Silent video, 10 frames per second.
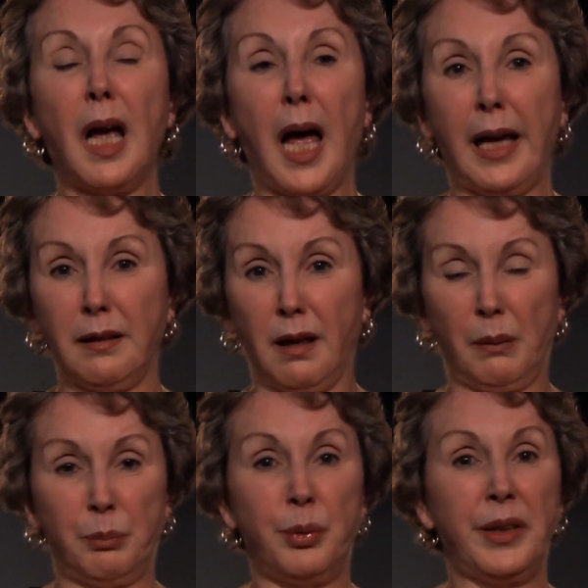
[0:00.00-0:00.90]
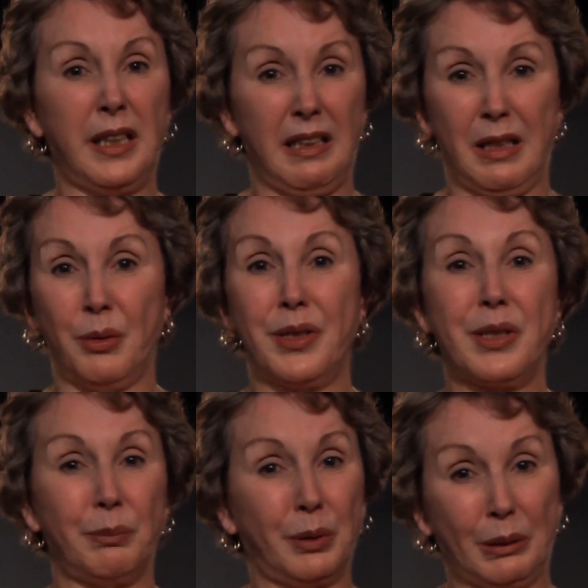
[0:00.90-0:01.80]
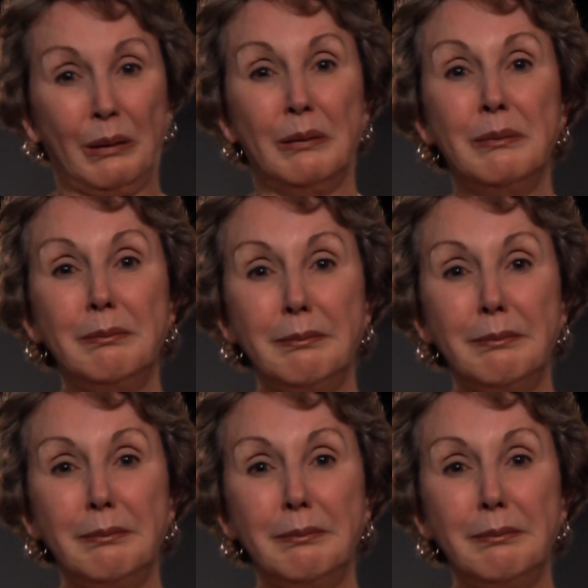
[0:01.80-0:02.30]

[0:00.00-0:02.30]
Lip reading: "I got pretty irritable."